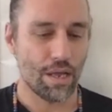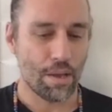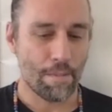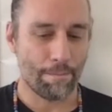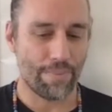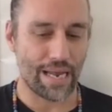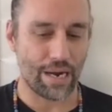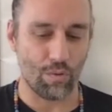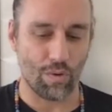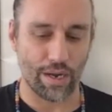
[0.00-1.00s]
But I
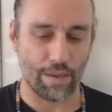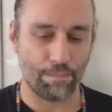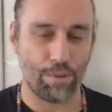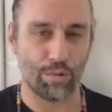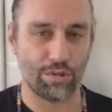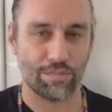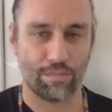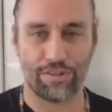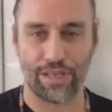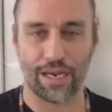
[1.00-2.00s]
don't want to impose
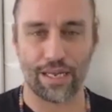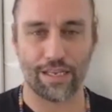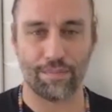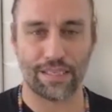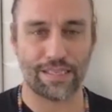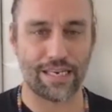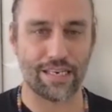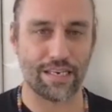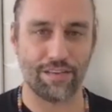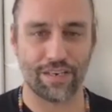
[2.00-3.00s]
something on them that they
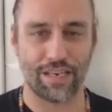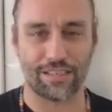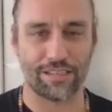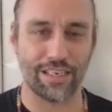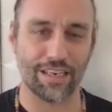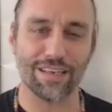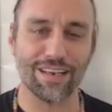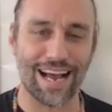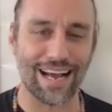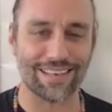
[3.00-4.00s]
didn't even like see in
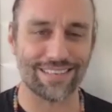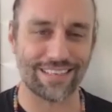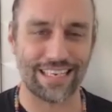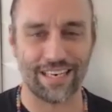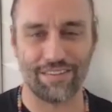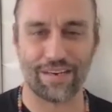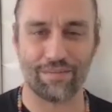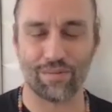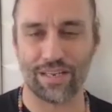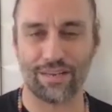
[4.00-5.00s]
class. Like they didn't even
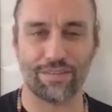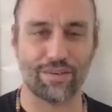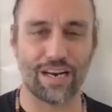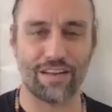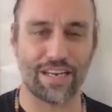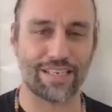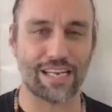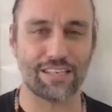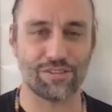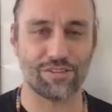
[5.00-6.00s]
really, they're not even
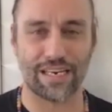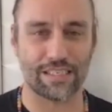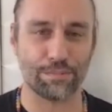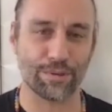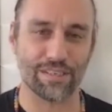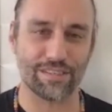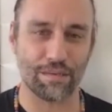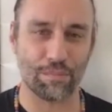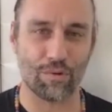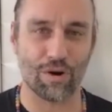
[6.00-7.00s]
attached to that experience
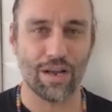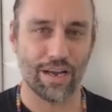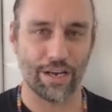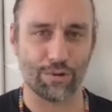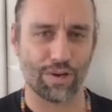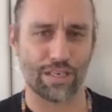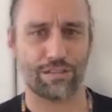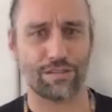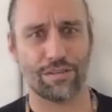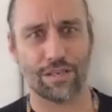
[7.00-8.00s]
anymore. And you're like,
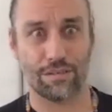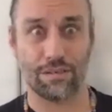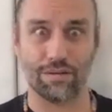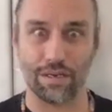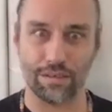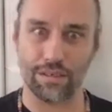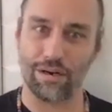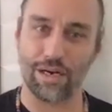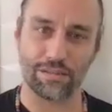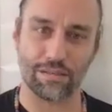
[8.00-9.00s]
still like, oh, well,
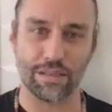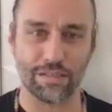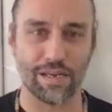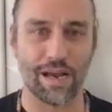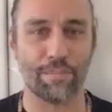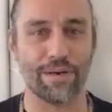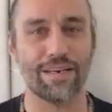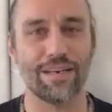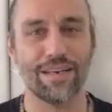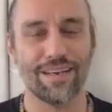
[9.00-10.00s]
I saw this happen.
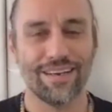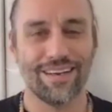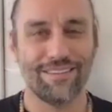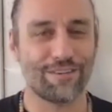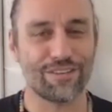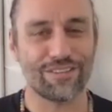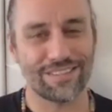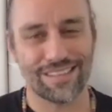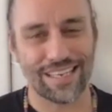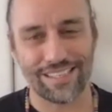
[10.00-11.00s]
versus
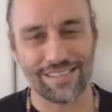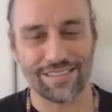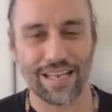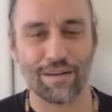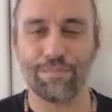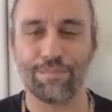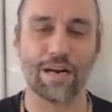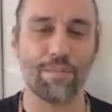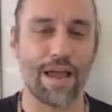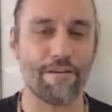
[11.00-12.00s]
like just let
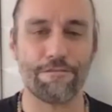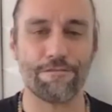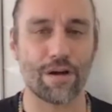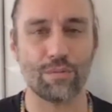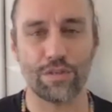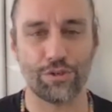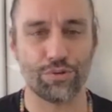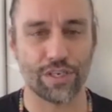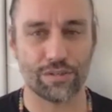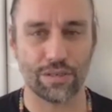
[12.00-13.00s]
them have fun with
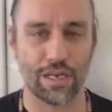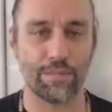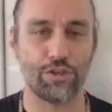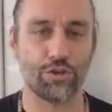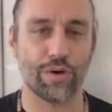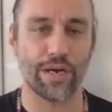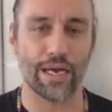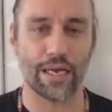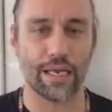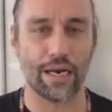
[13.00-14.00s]
jujitsu, let them enjoy
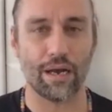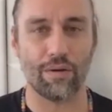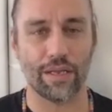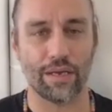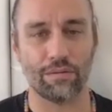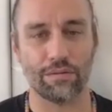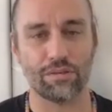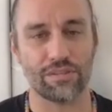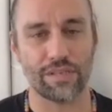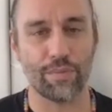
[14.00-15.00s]
it, you know, and they'll
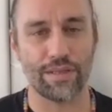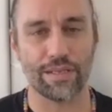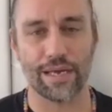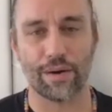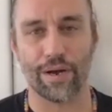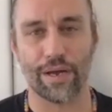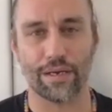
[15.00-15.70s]
stay with it that way.